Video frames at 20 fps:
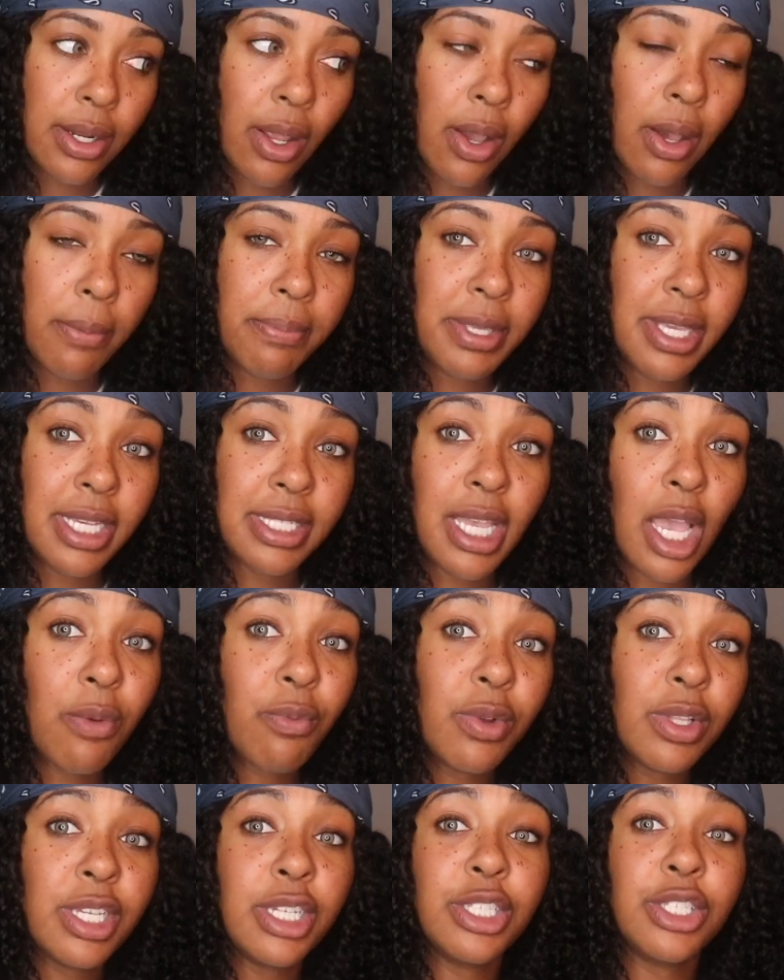all, because I
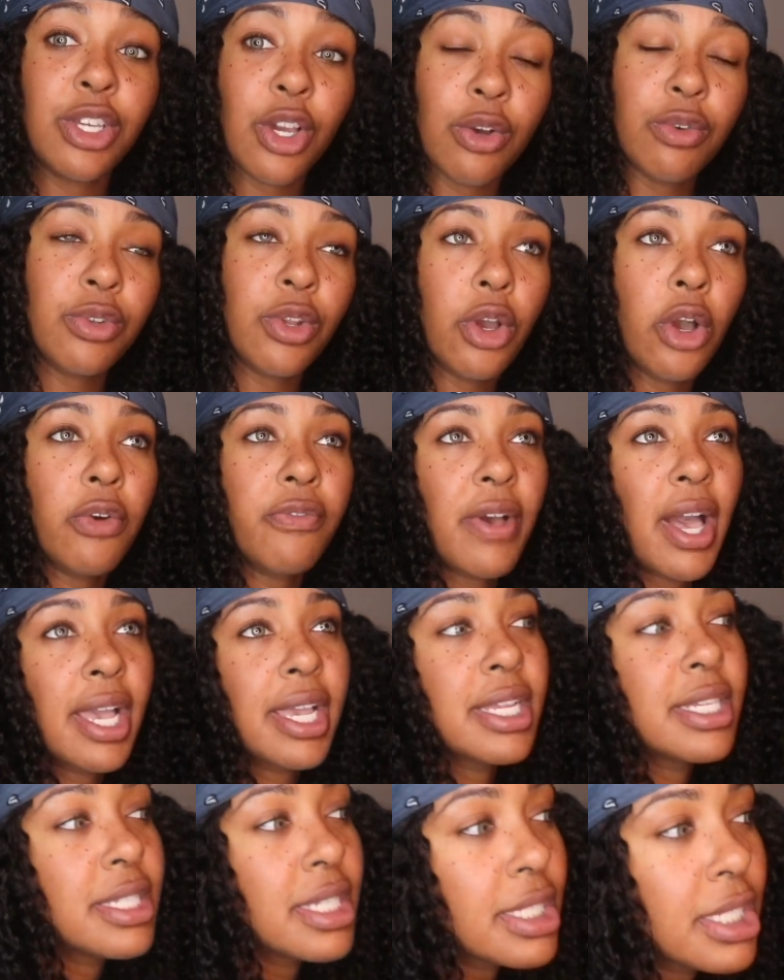really don't know if I
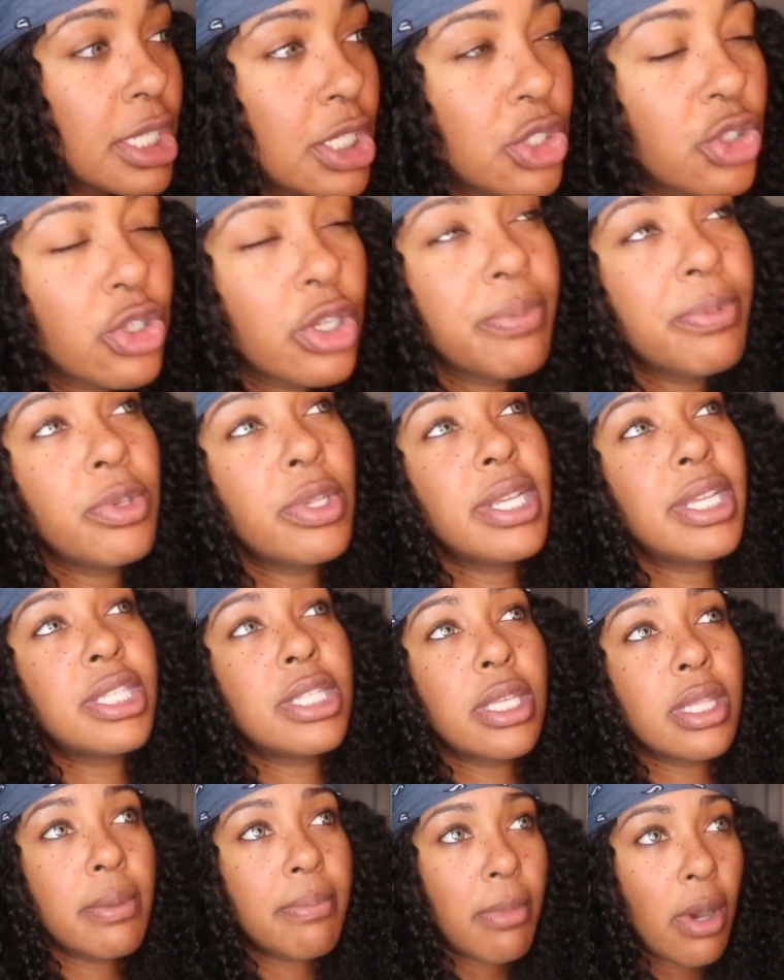can just contribute it
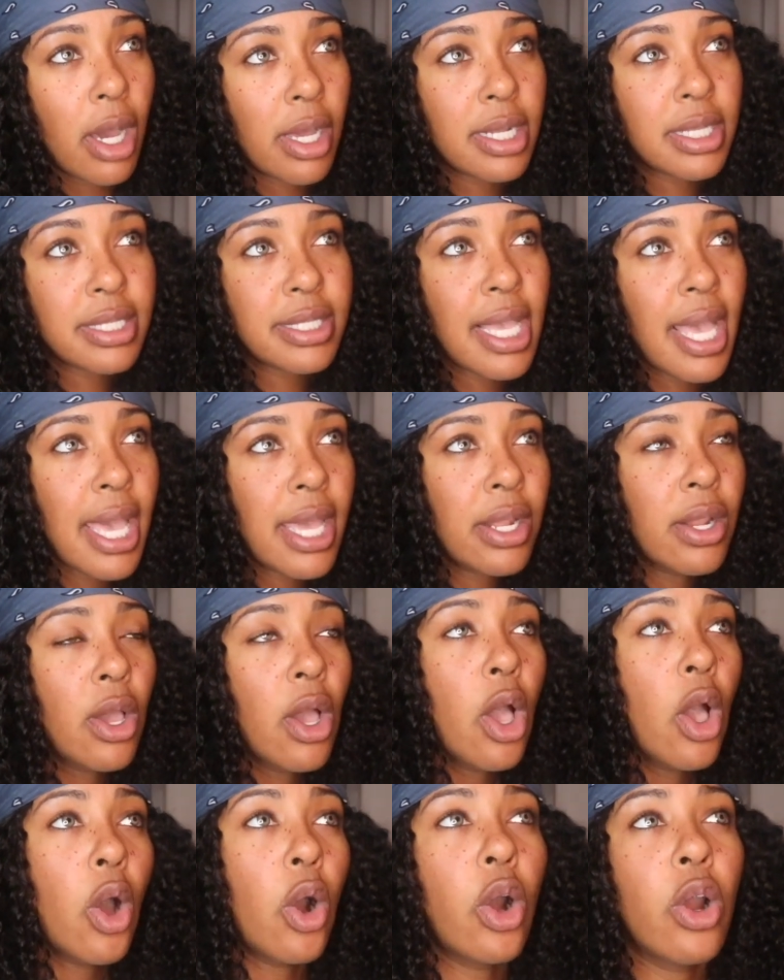to the Monistat,
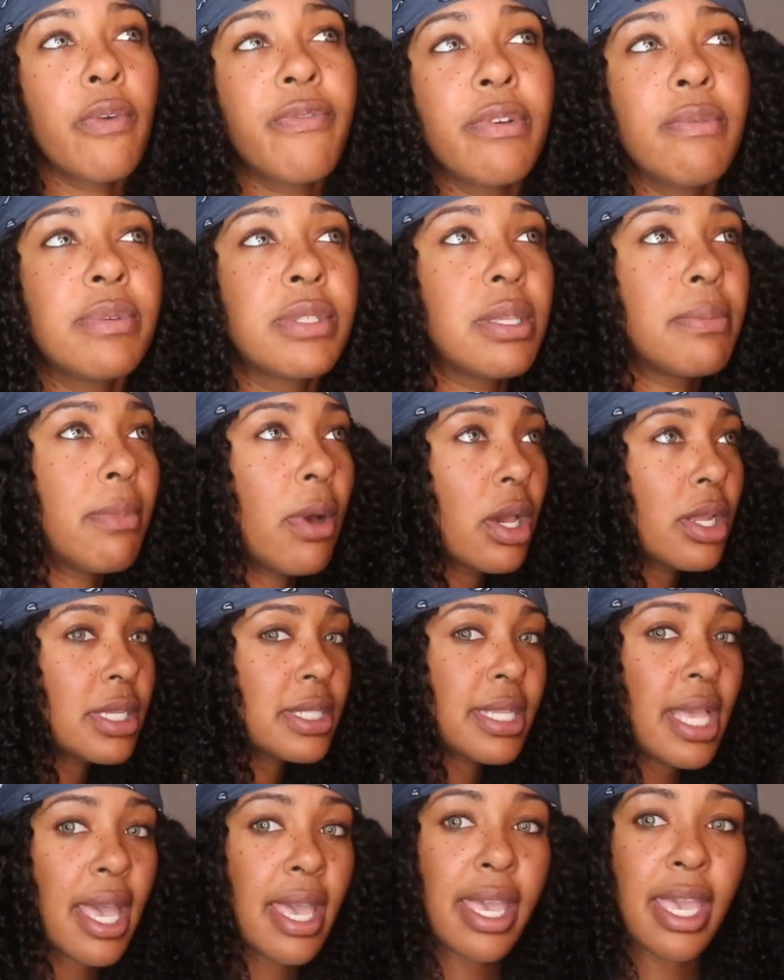or if it was the
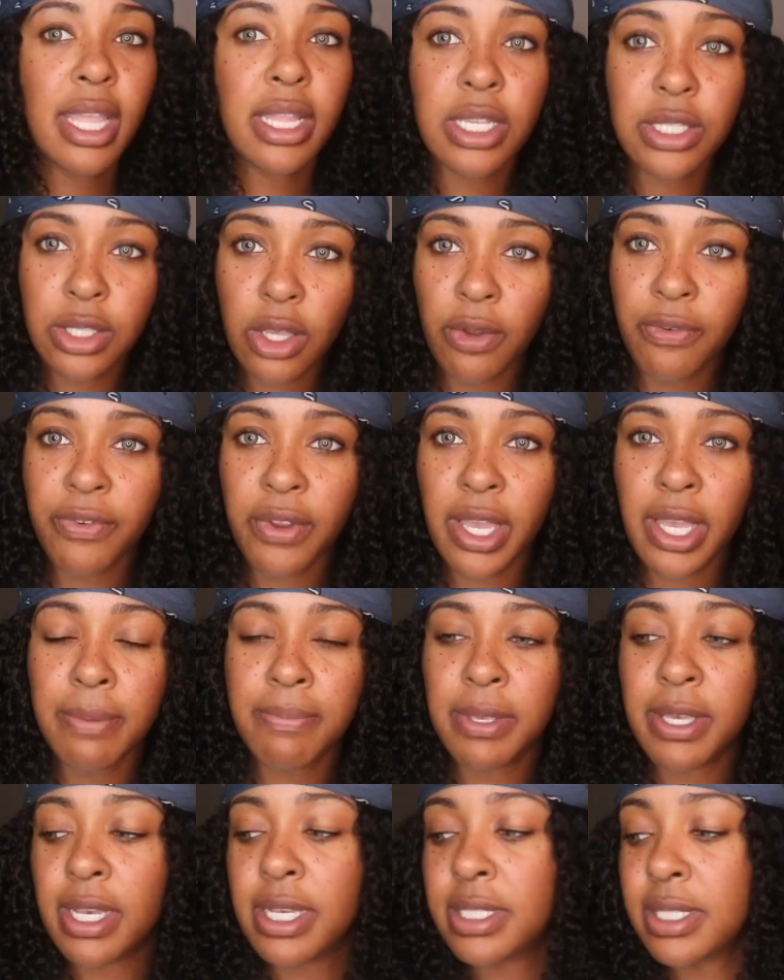Monistat and the sulfur 8,
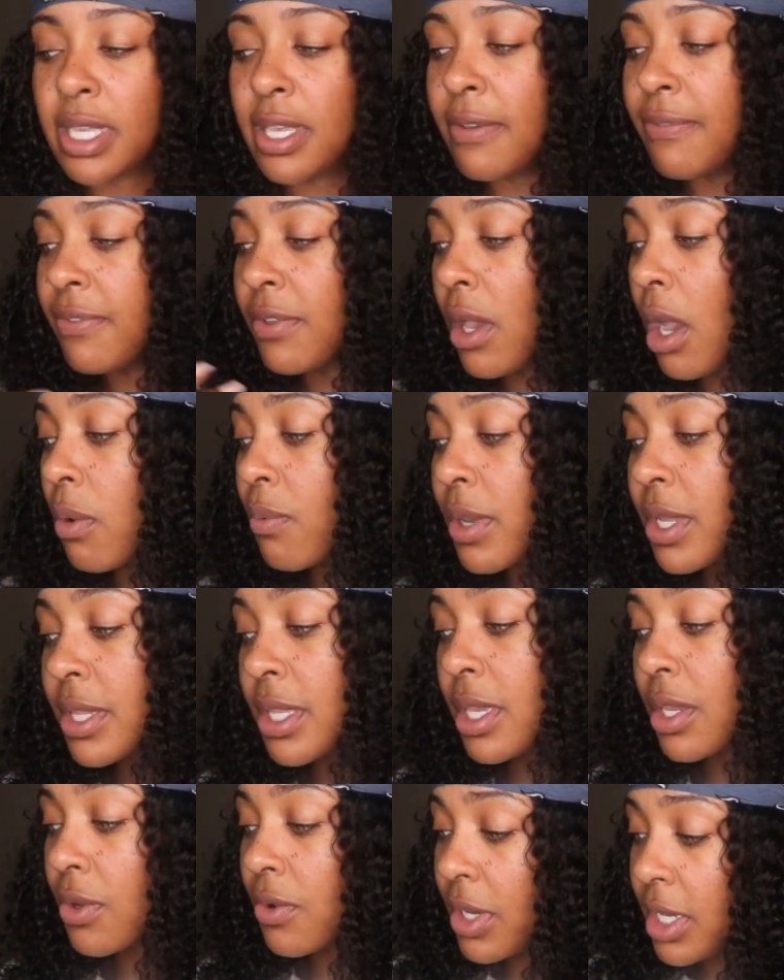because if y'all read
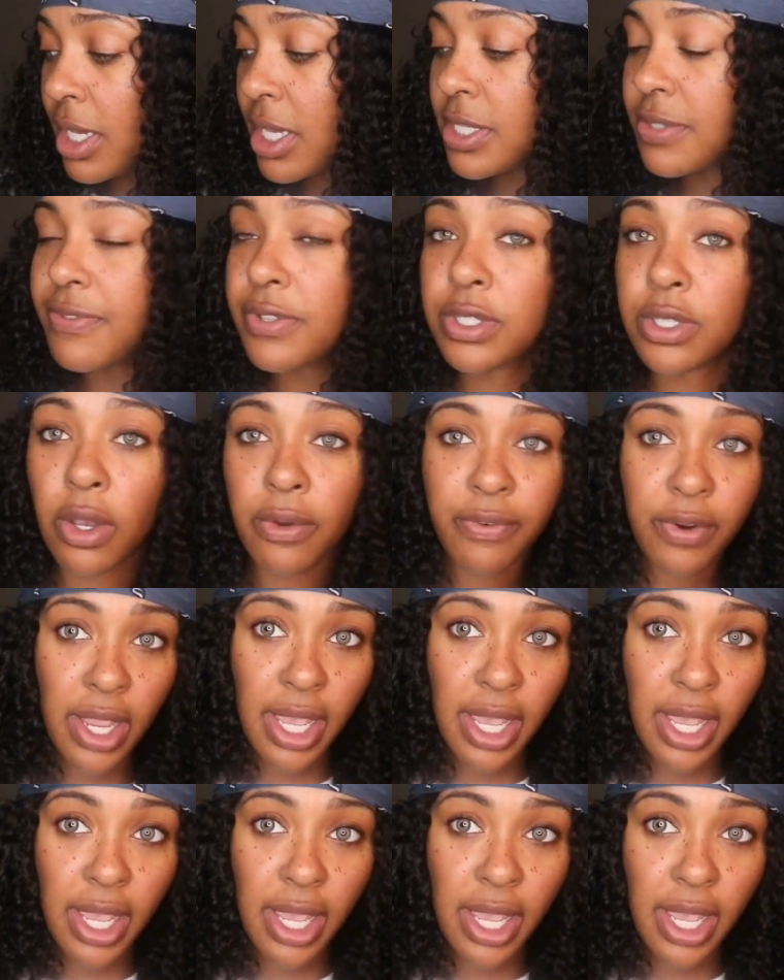the ingredients for sulfur